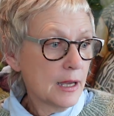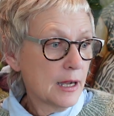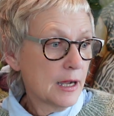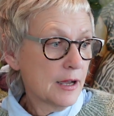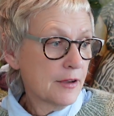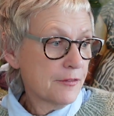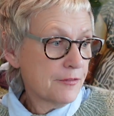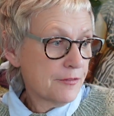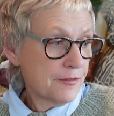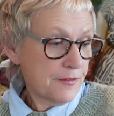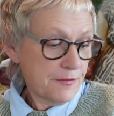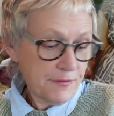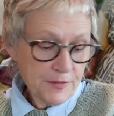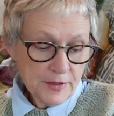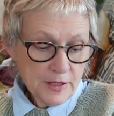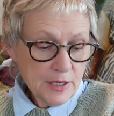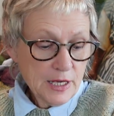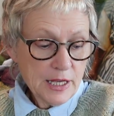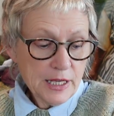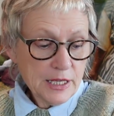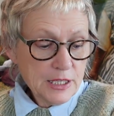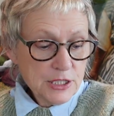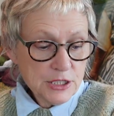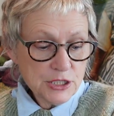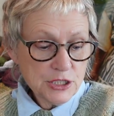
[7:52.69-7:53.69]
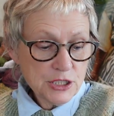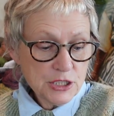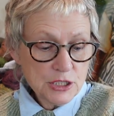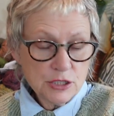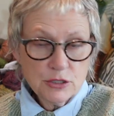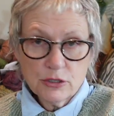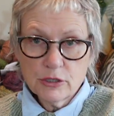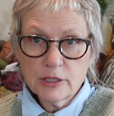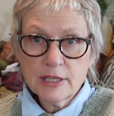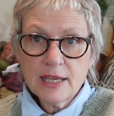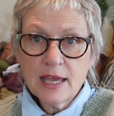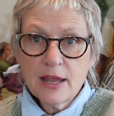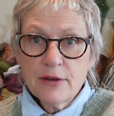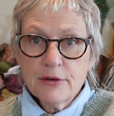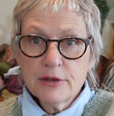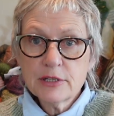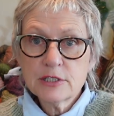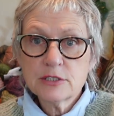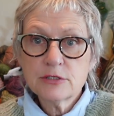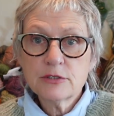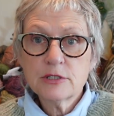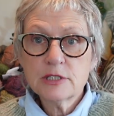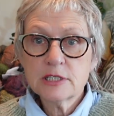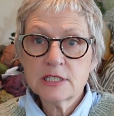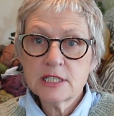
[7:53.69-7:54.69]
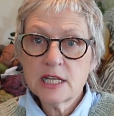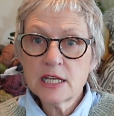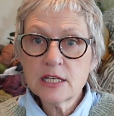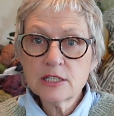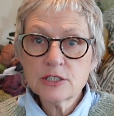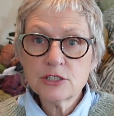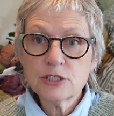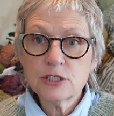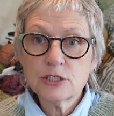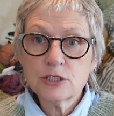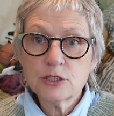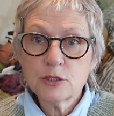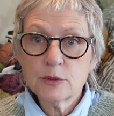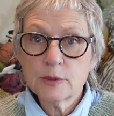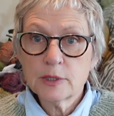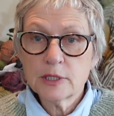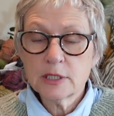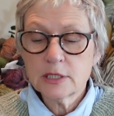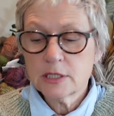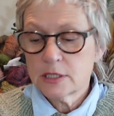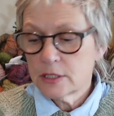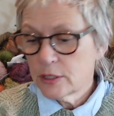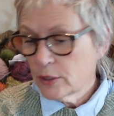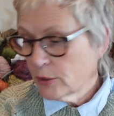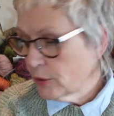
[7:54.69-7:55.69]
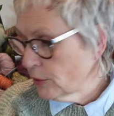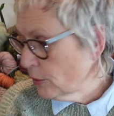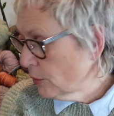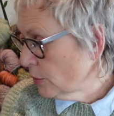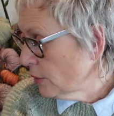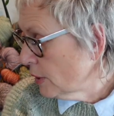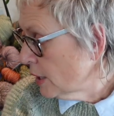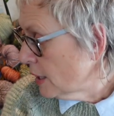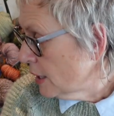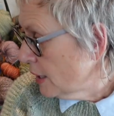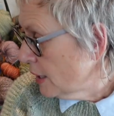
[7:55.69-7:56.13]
I feel like it's just got character and texture to it. So